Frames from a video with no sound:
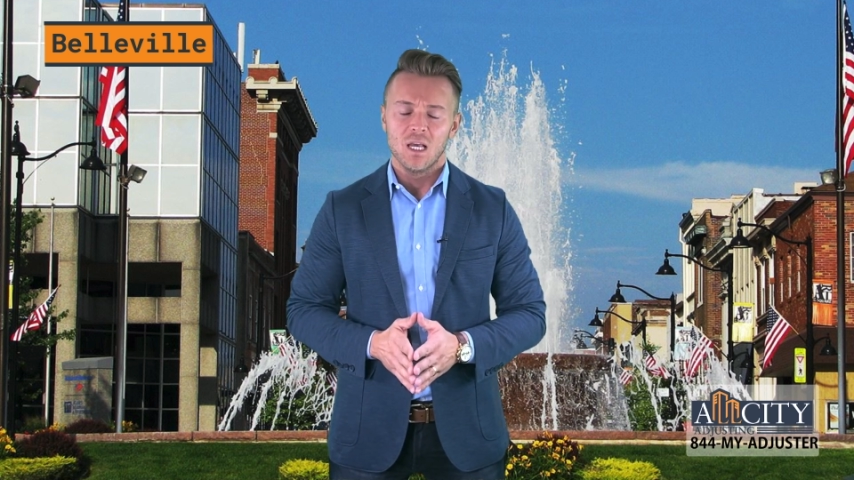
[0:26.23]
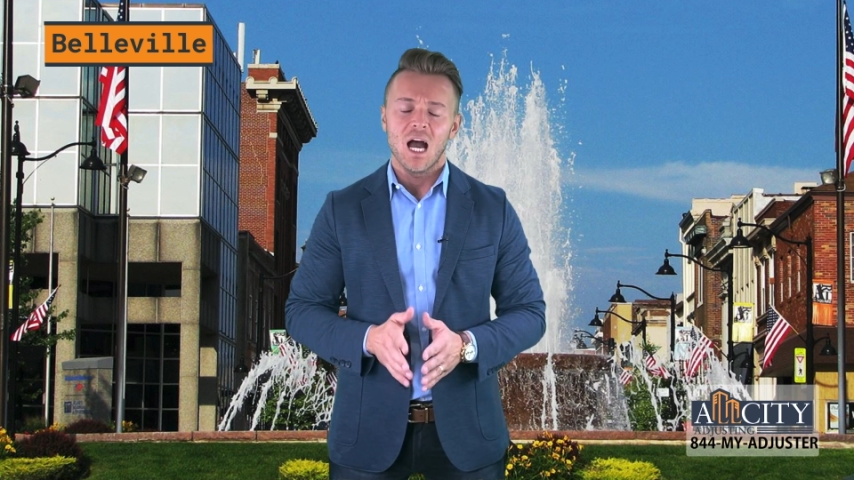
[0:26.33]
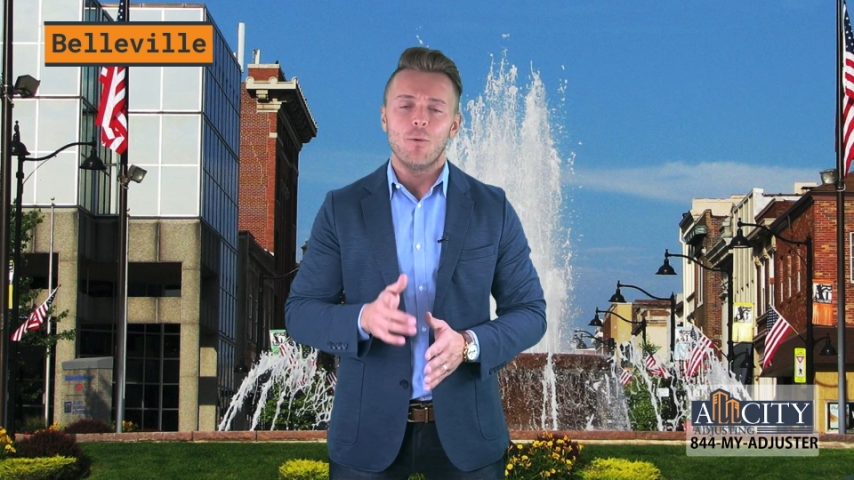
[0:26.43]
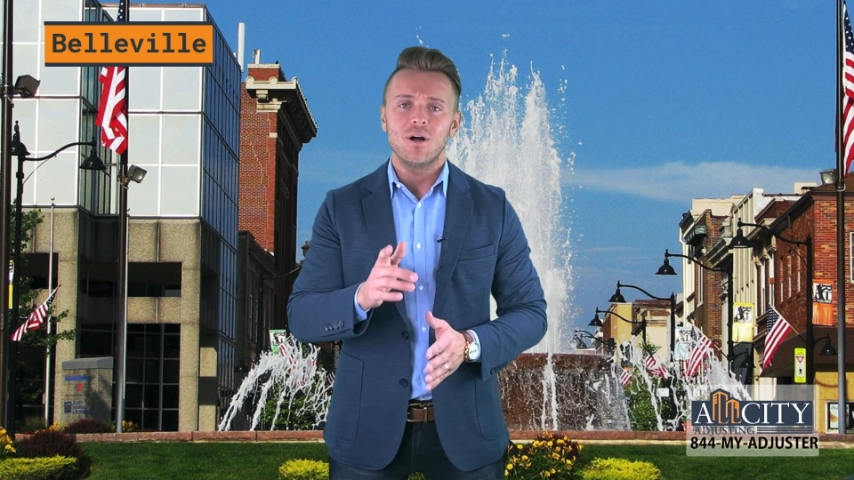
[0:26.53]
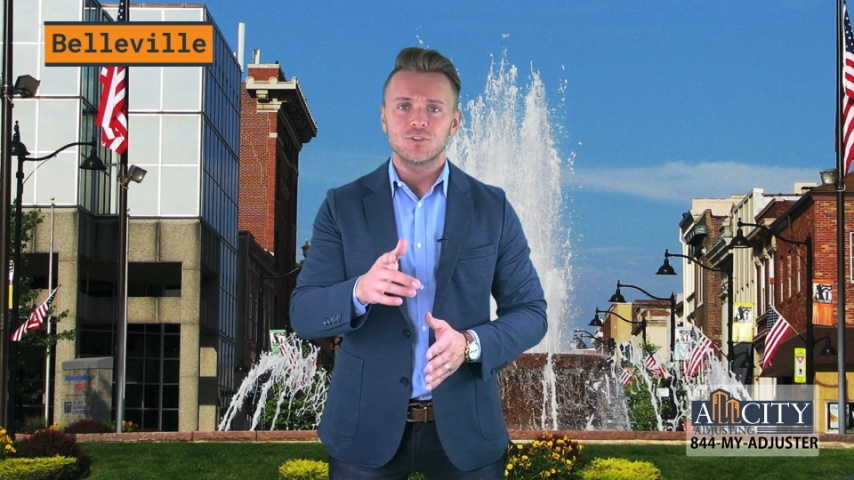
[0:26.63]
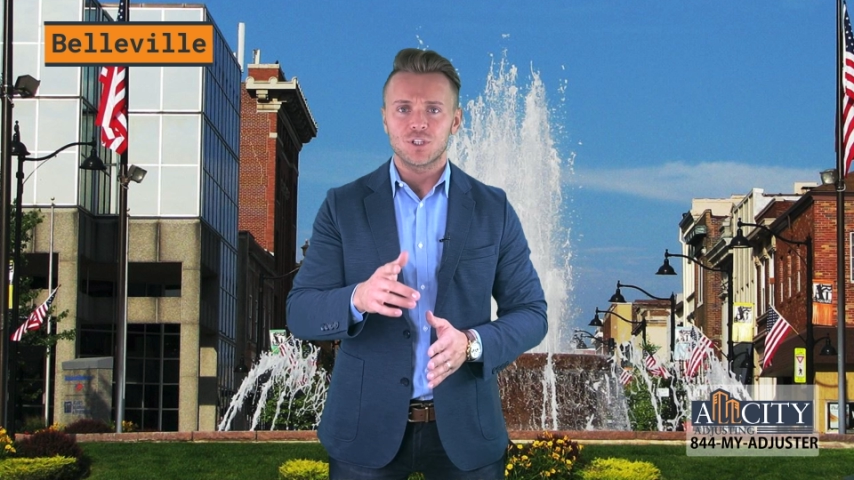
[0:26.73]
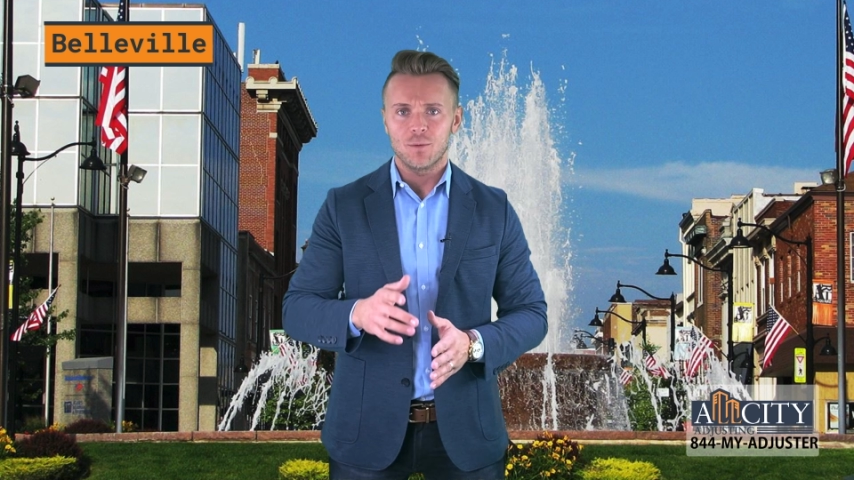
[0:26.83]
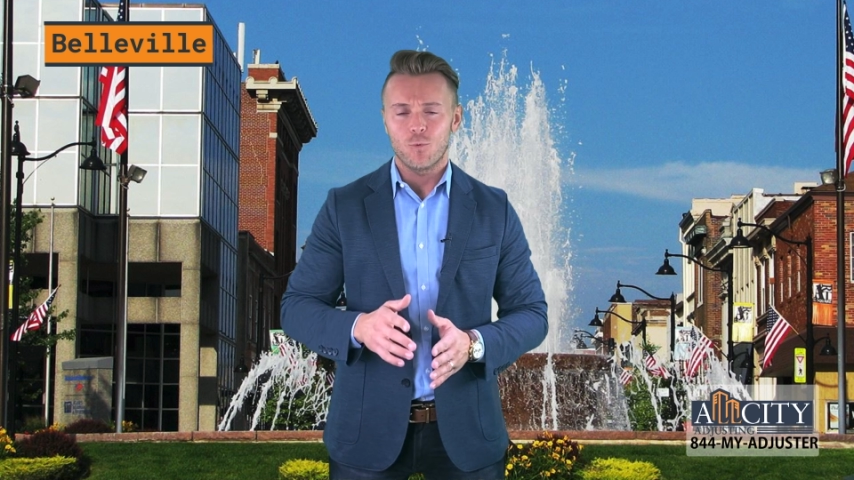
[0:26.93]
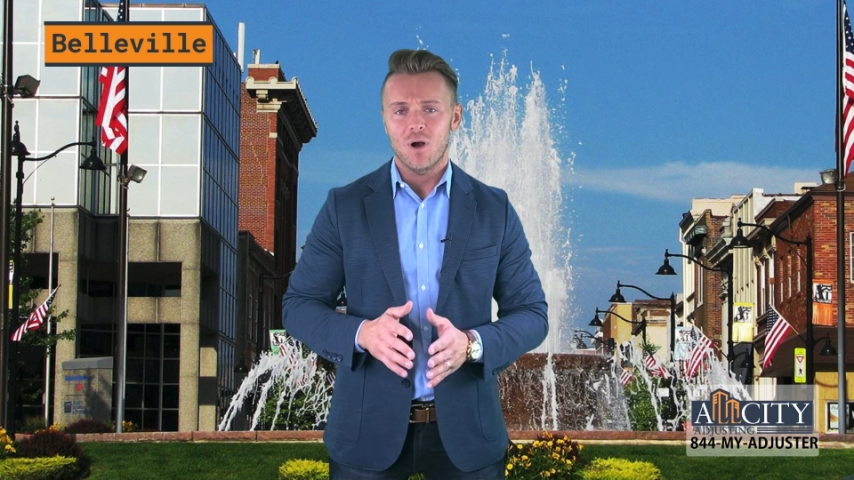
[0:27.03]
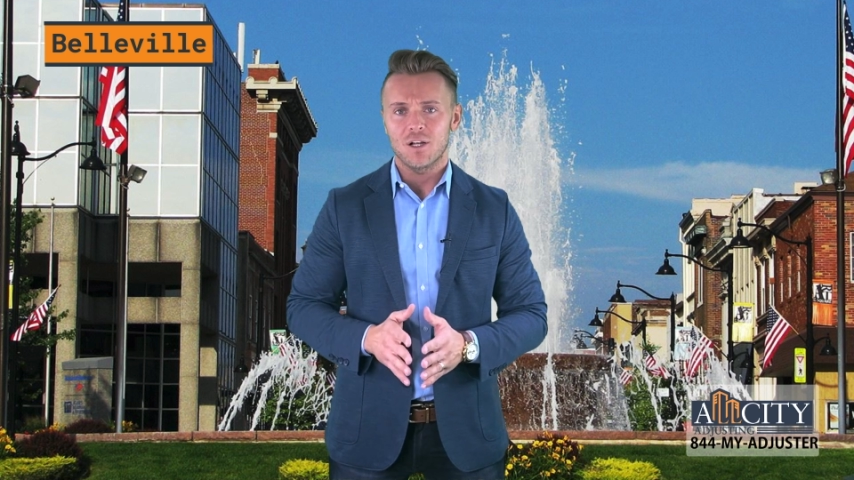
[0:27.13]
I want you to
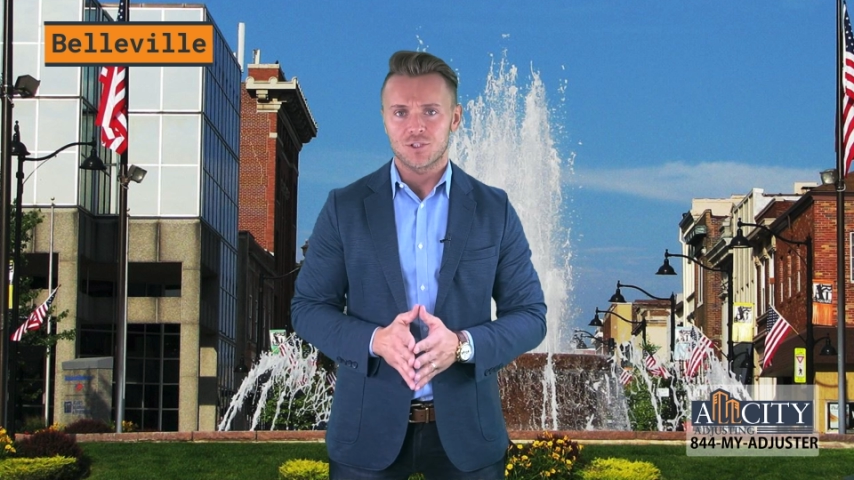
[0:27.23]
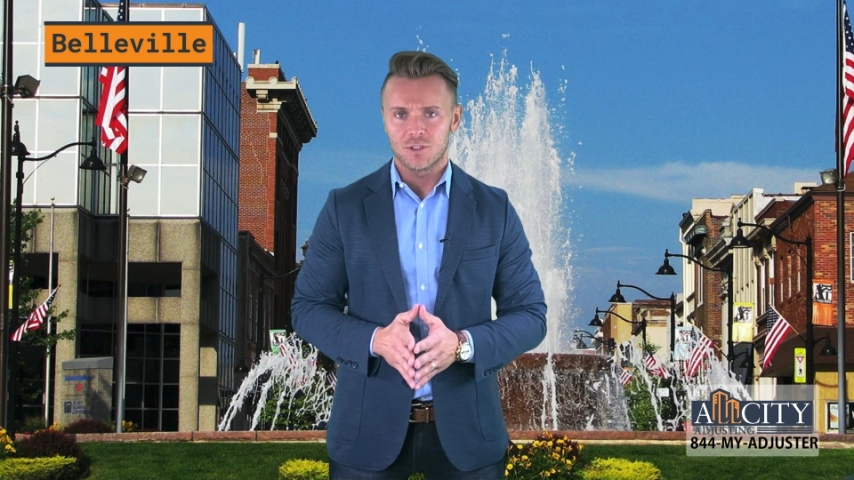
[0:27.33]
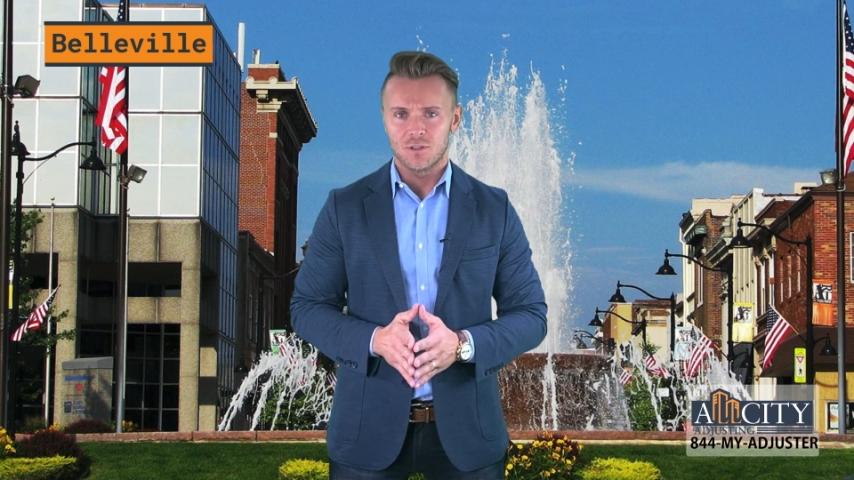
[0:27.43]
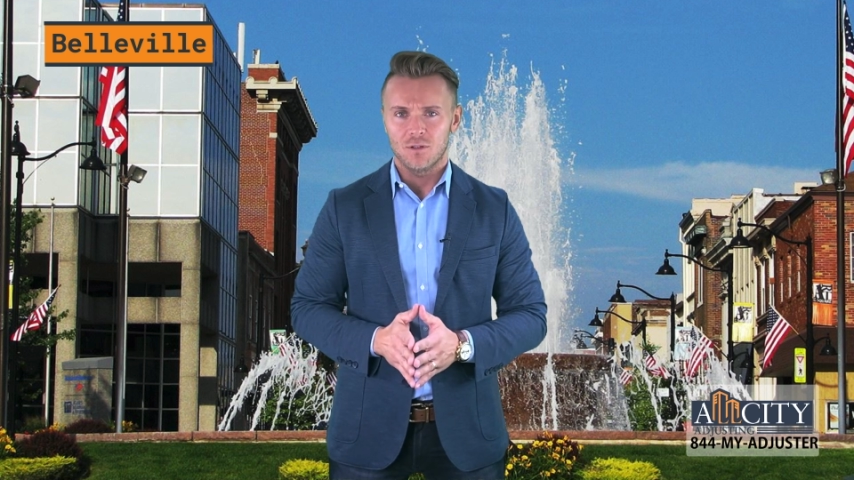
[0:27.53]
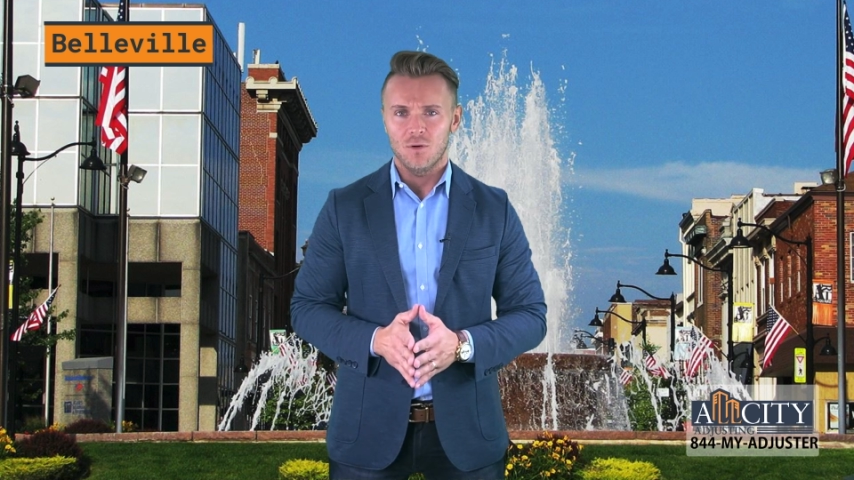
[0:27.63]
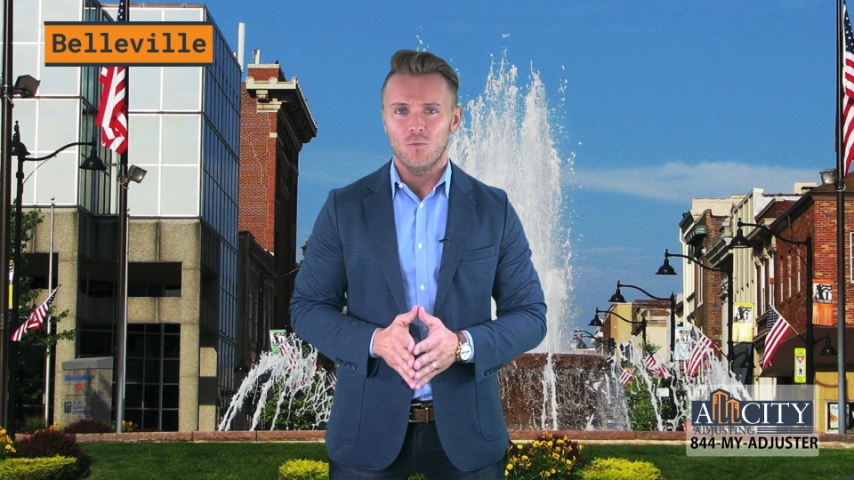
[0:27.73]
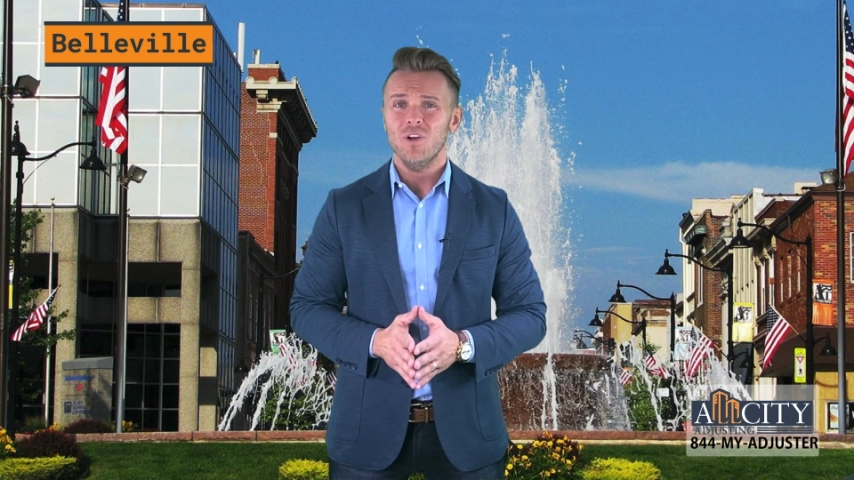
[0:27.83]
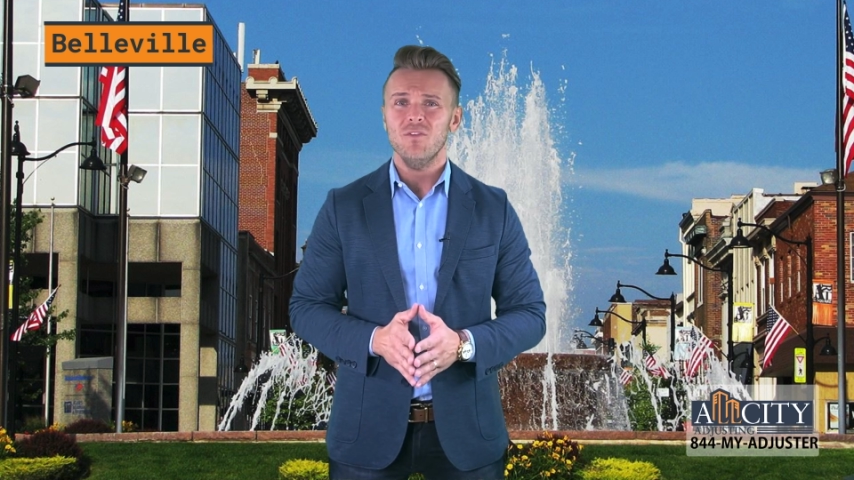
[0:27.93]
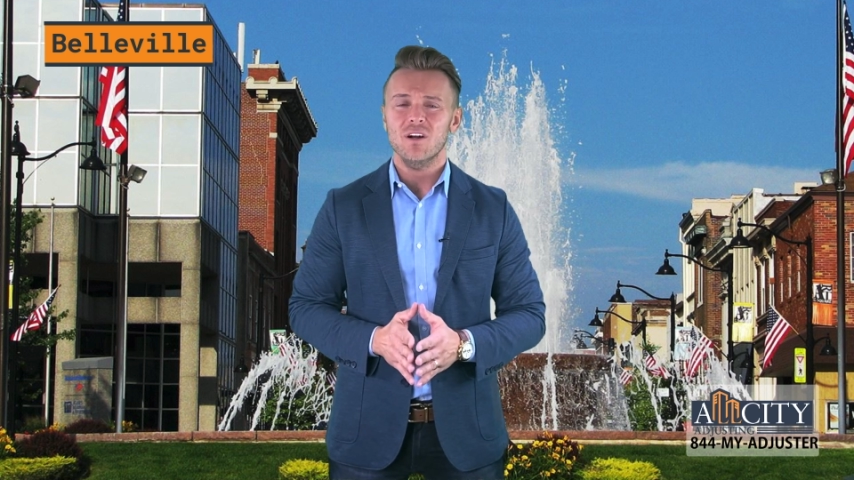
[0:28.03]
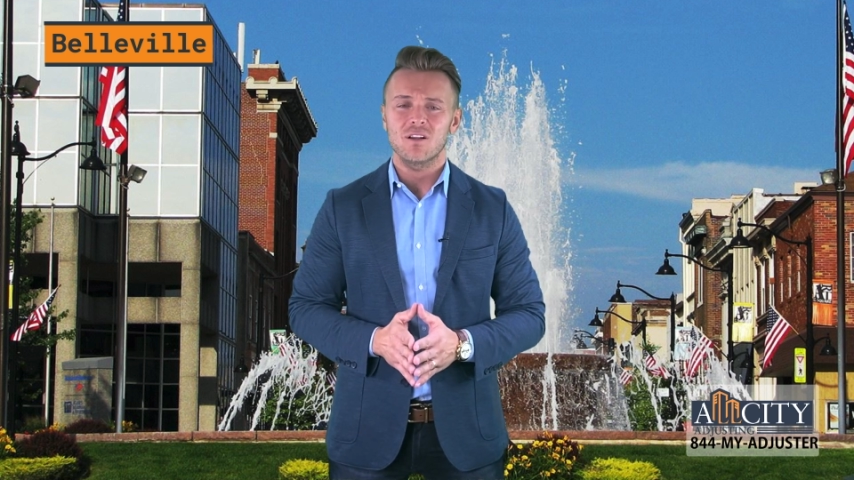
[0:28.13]
keep watching. One
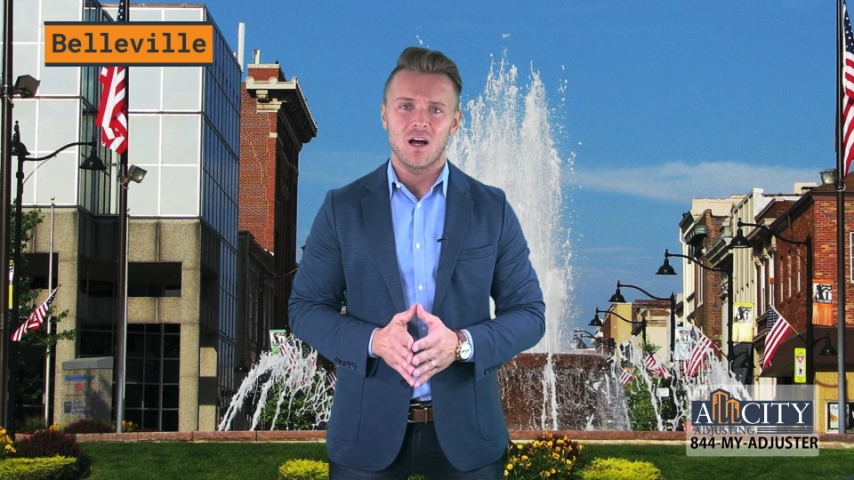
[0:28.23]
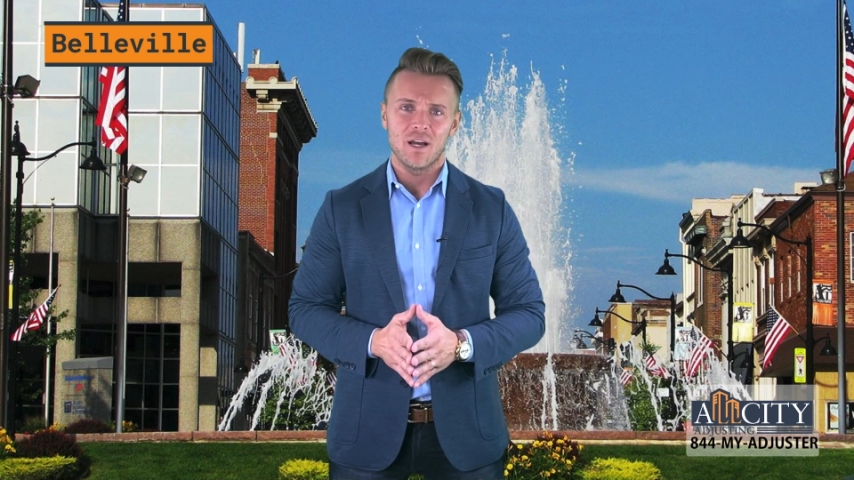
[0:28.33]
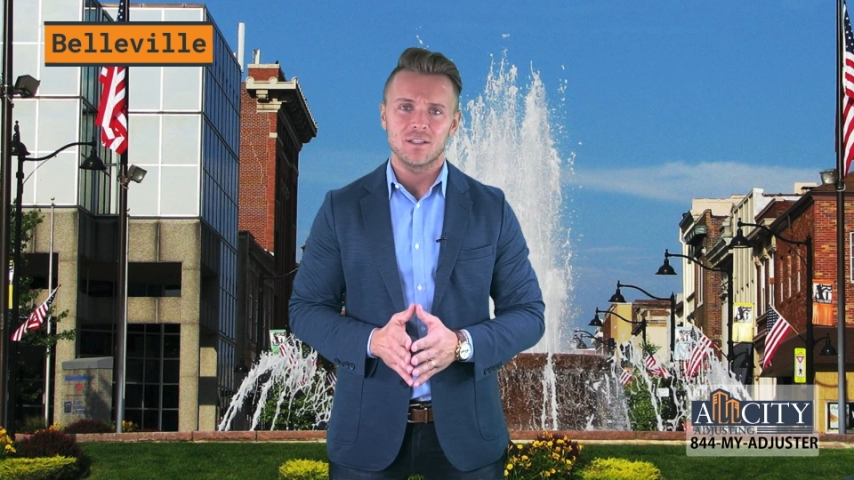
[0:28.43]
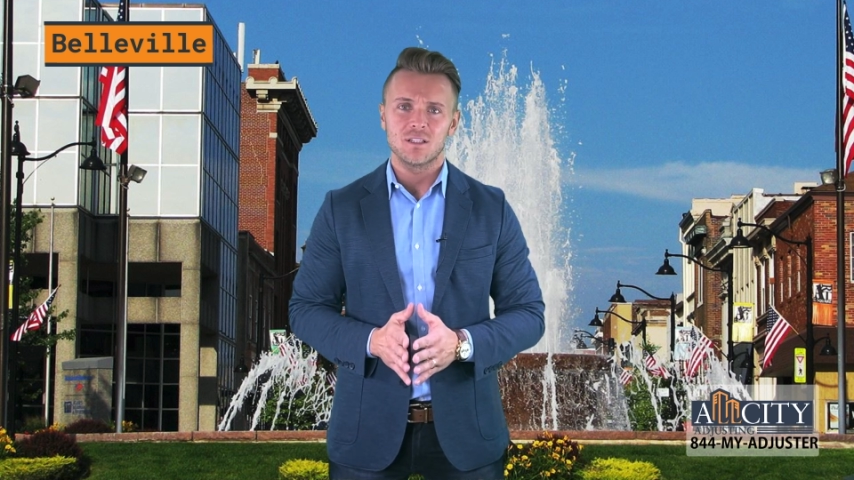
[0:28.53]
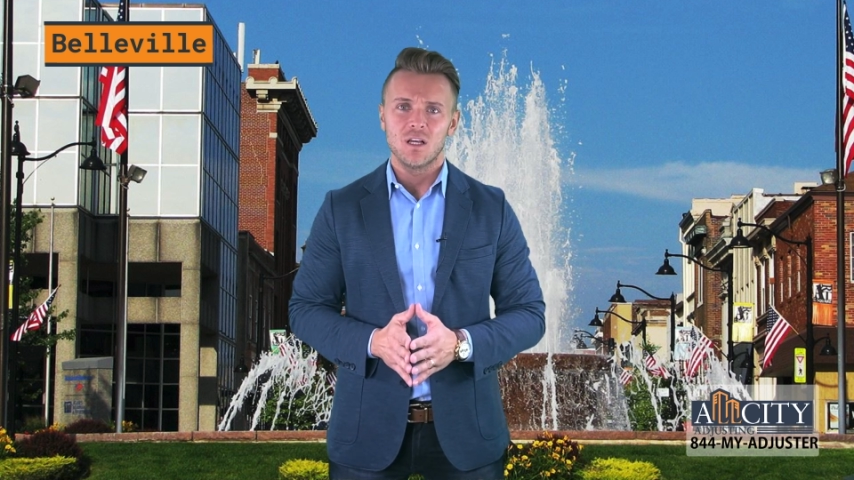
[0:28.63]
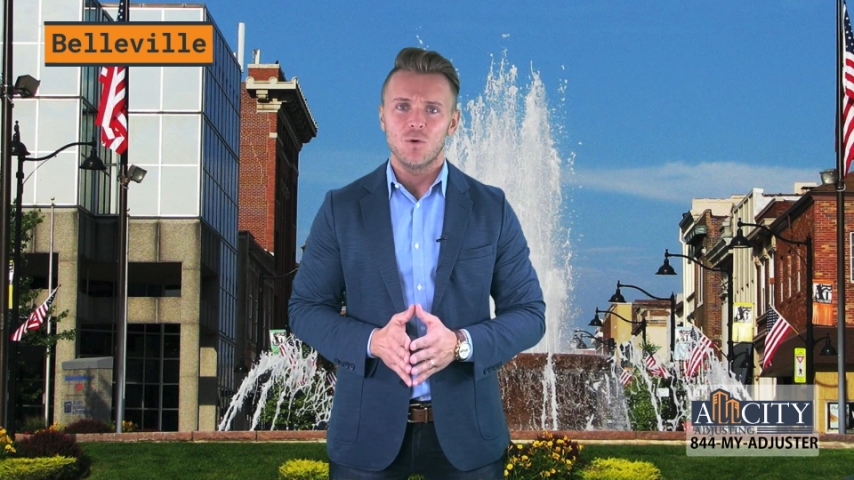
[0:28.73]
of our clients